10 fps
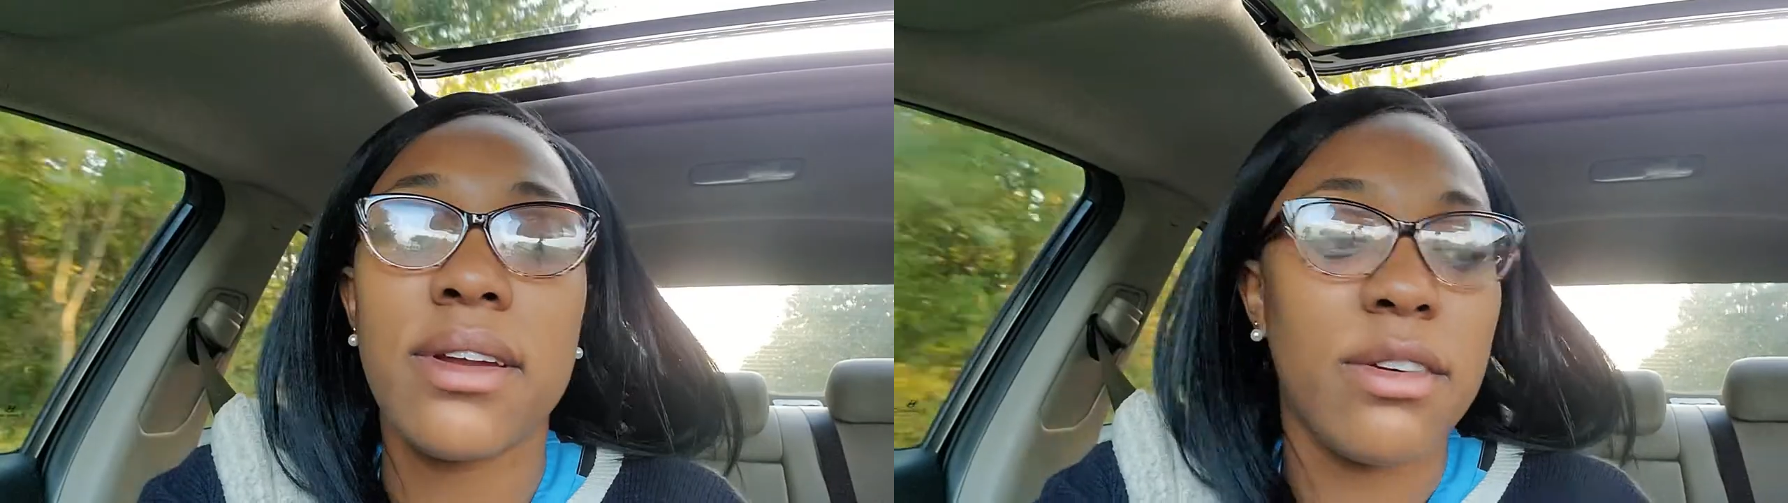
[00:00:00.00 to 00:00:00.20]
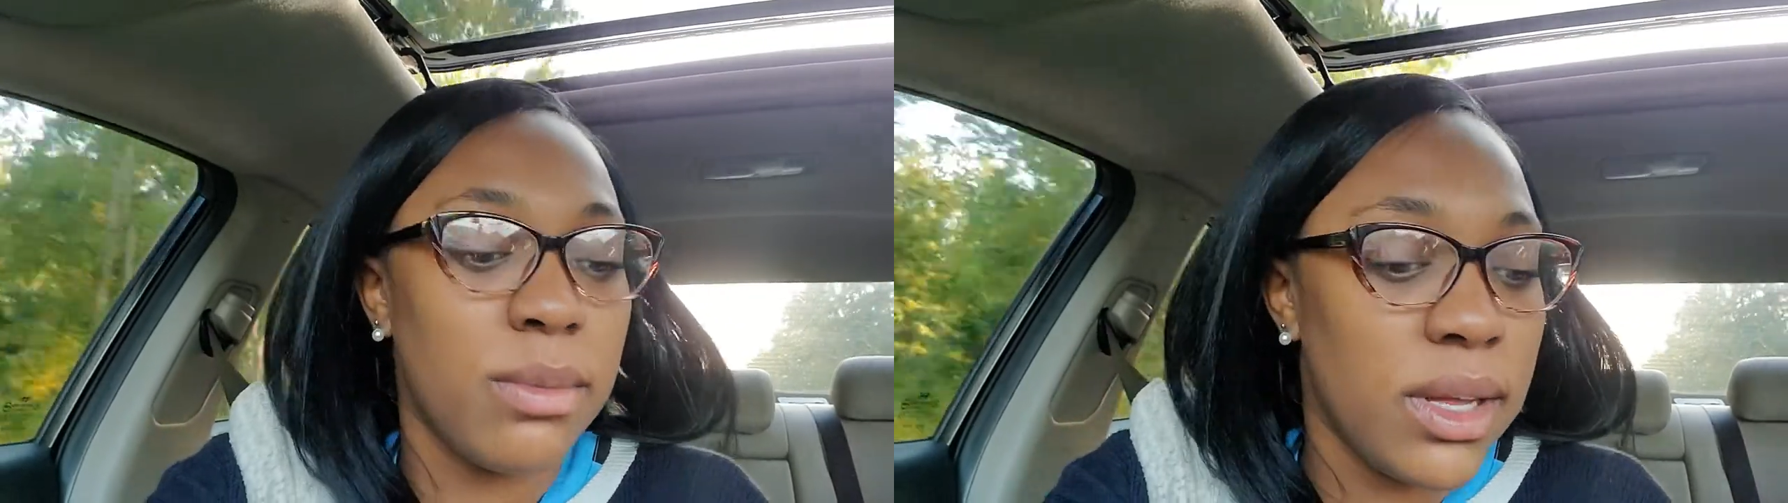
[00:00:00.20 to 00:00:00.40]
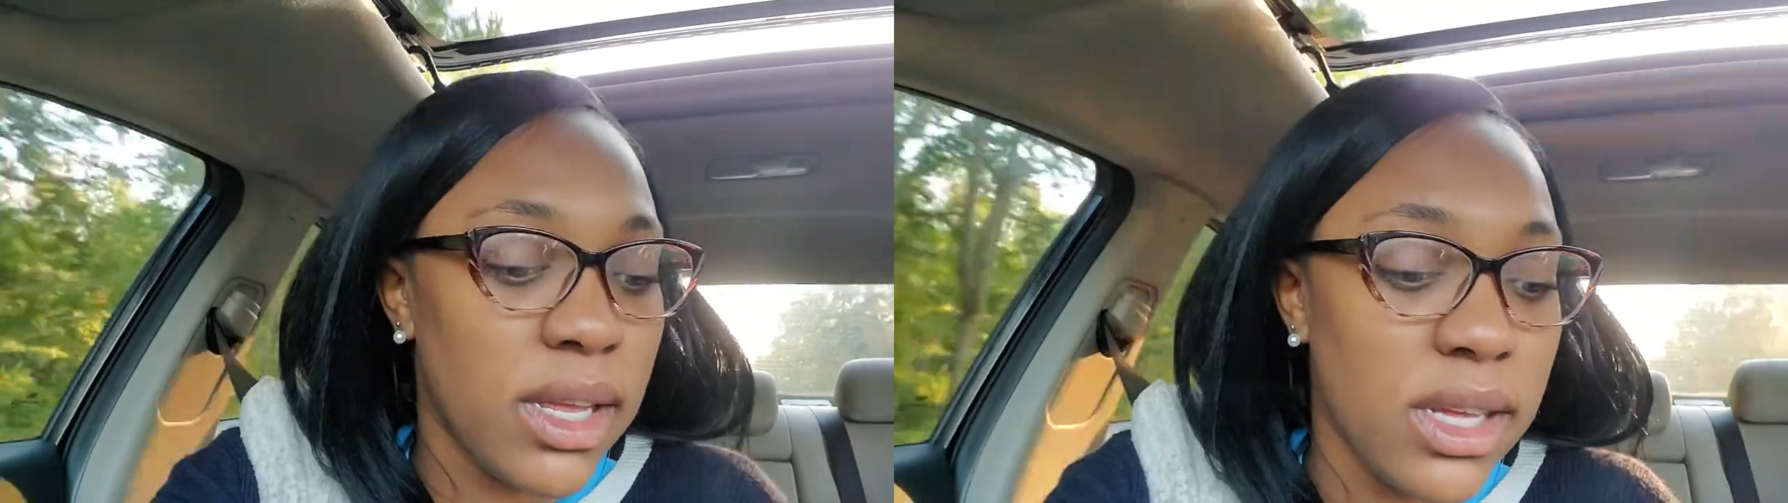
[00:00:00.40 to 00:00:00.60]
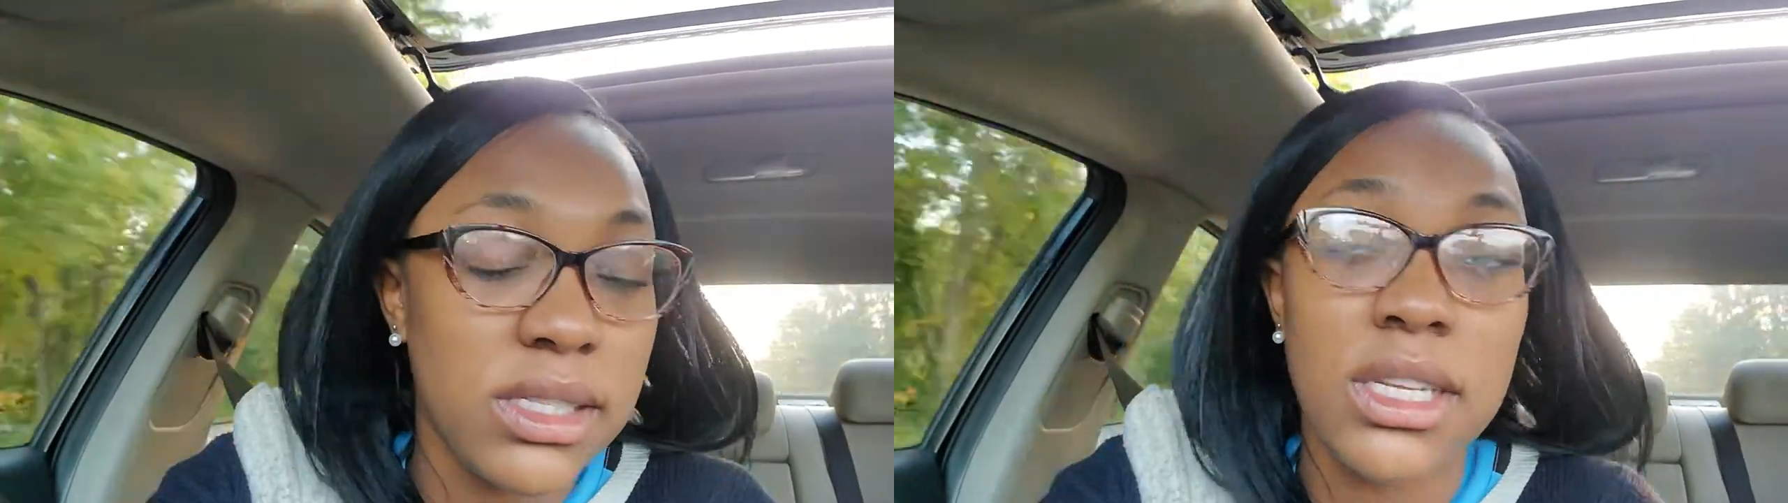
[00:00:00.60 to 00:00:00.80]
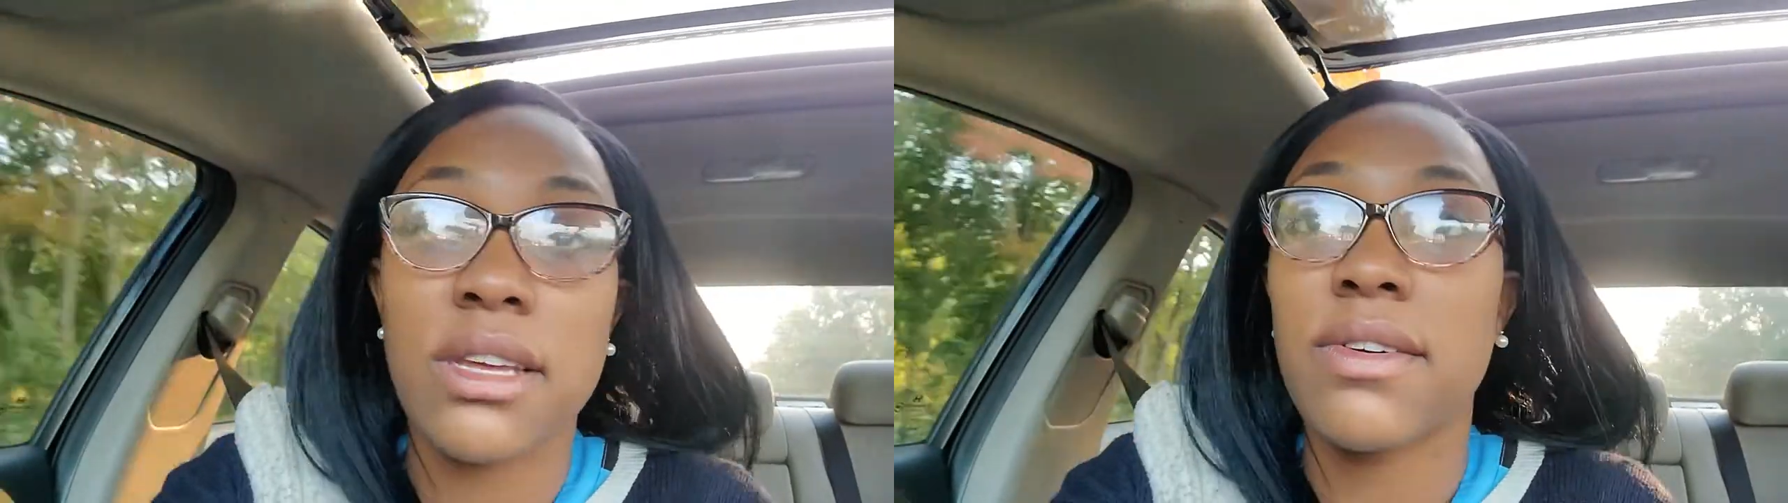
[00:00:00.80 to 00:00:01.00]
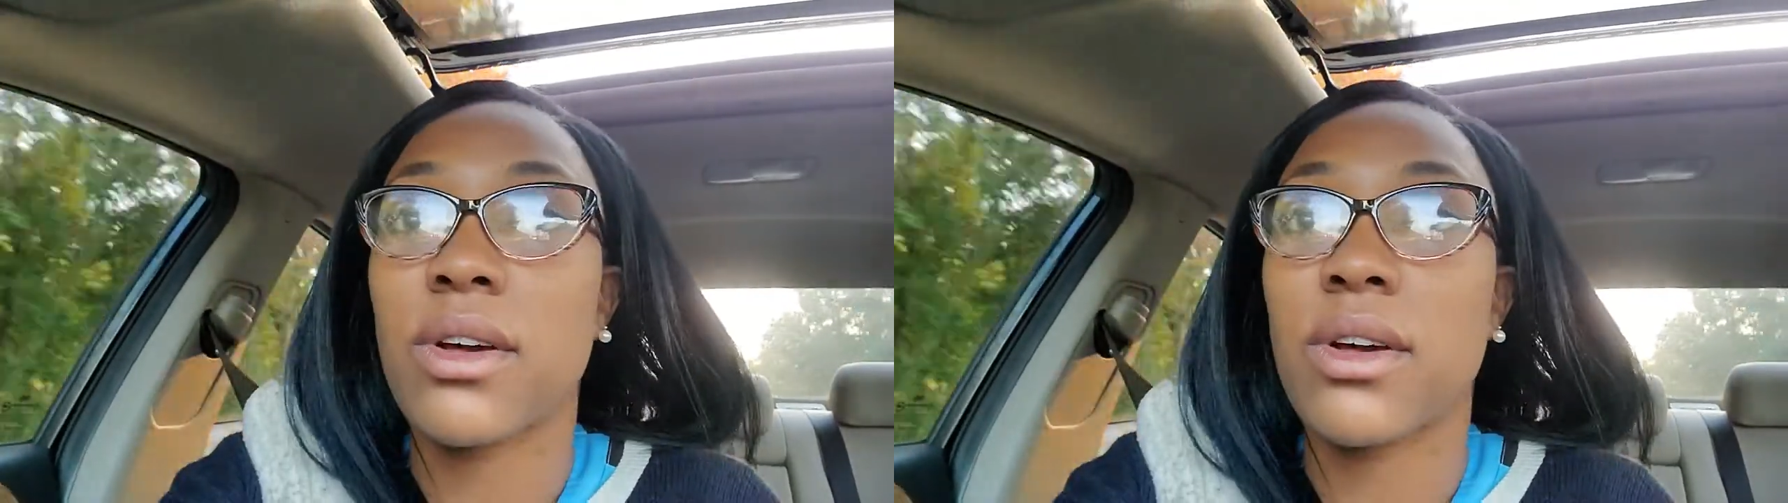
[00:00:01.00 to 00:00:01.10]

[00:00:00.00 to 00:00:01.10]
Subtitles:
enough money to even